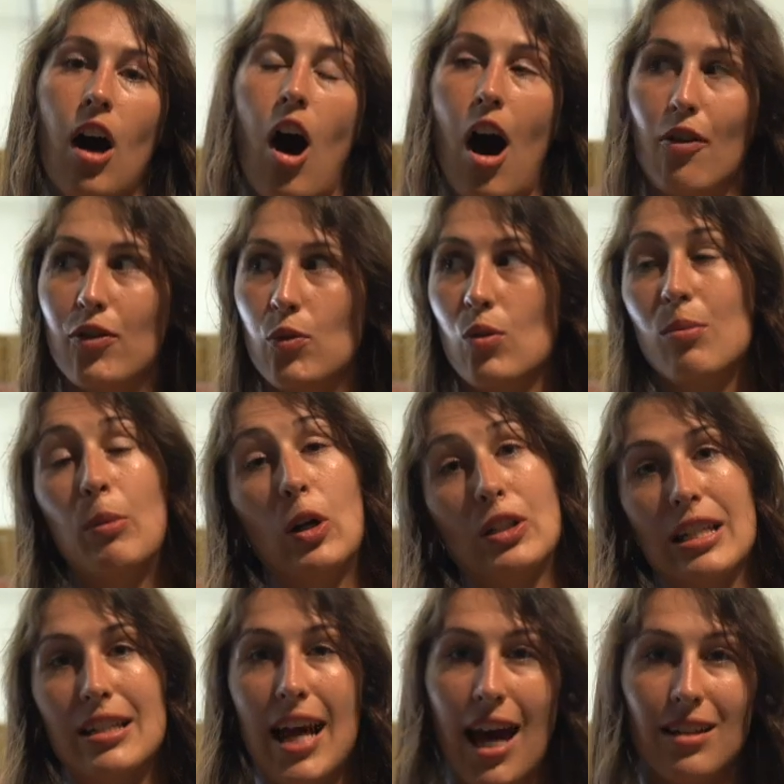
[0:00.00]
Often we're
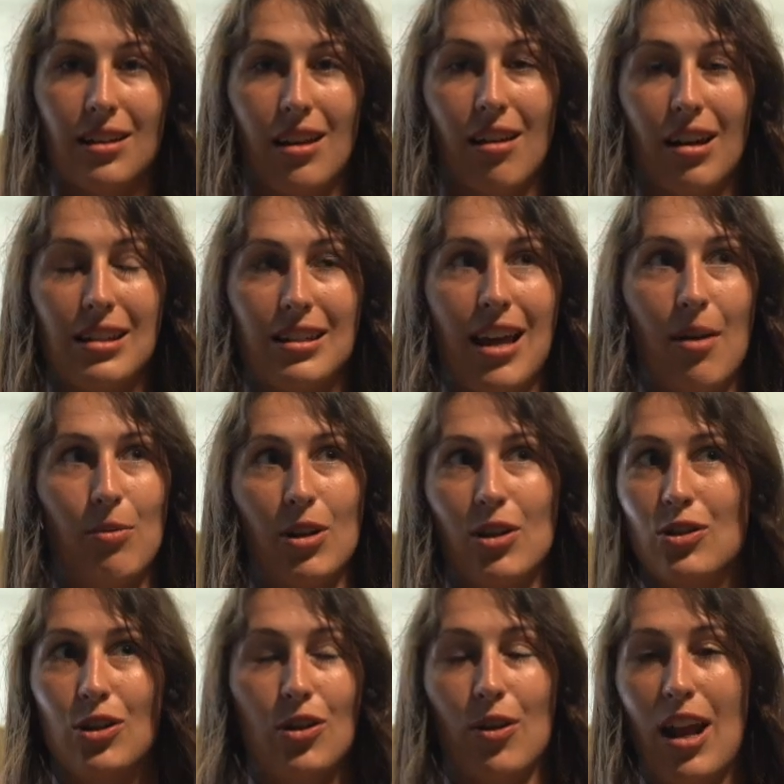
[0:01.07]
multitasking on set
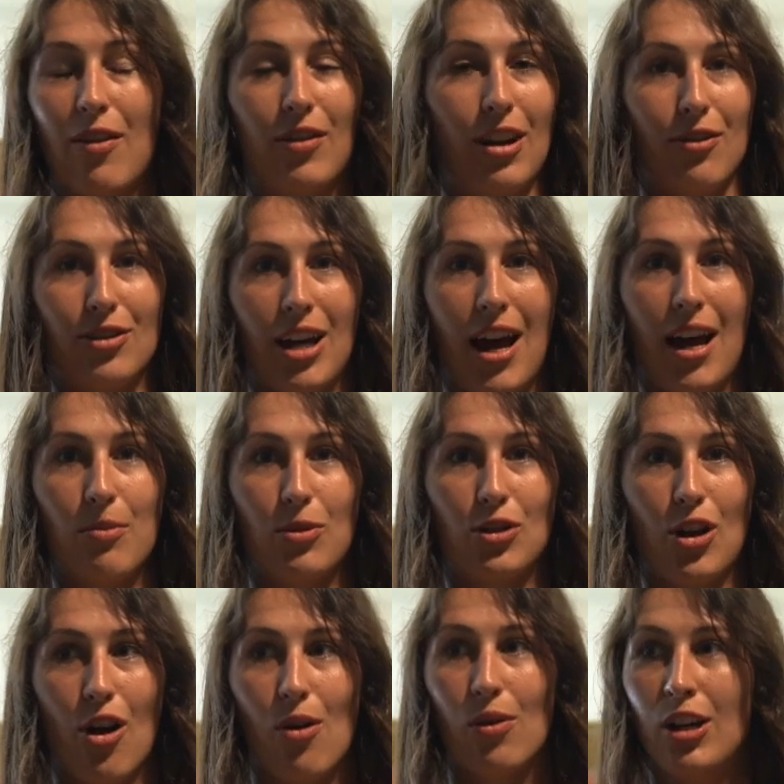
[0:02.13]
because you don't have enough time.
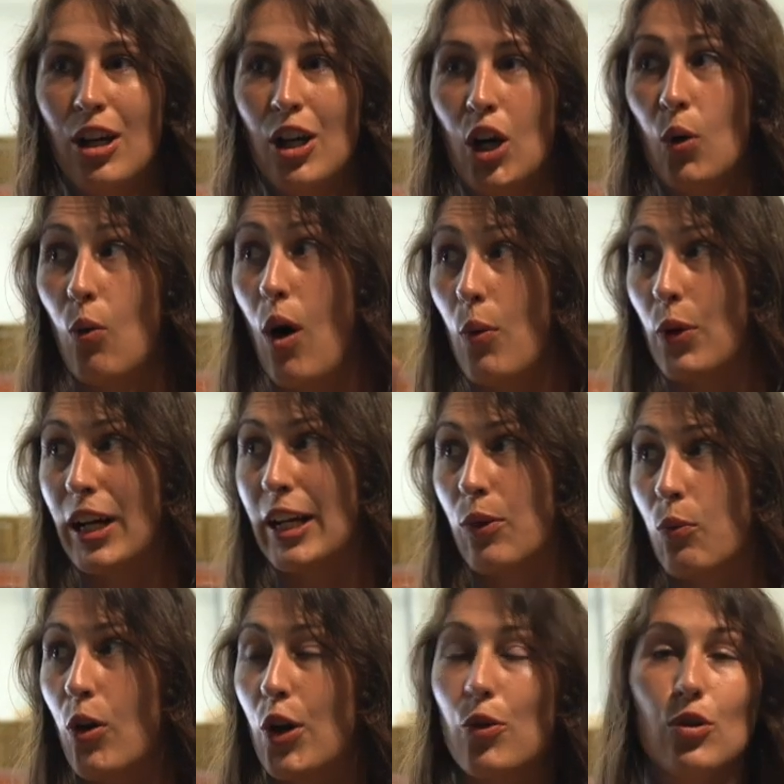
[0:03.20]
So while we're
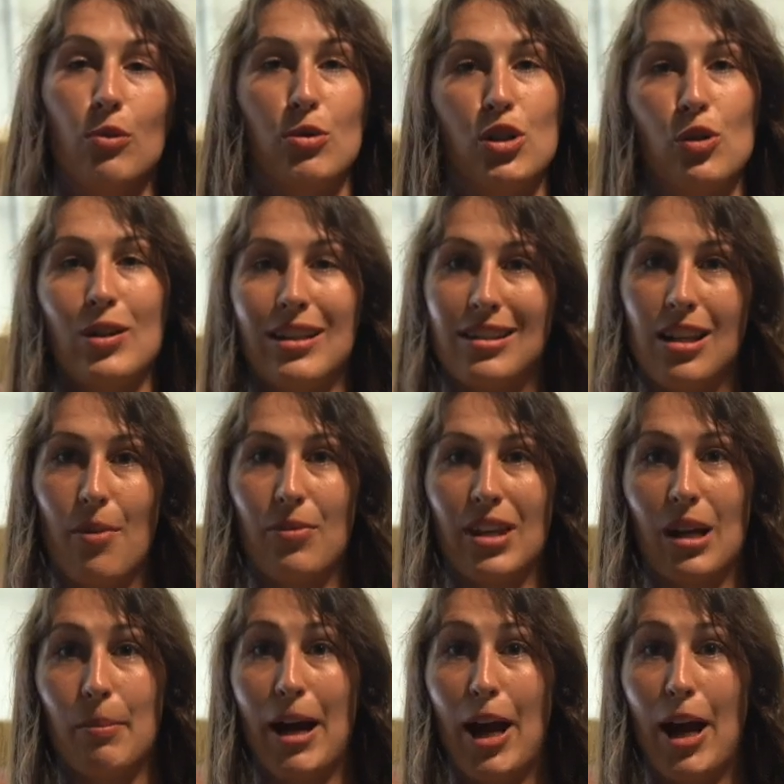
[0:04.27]
in one room shooting something,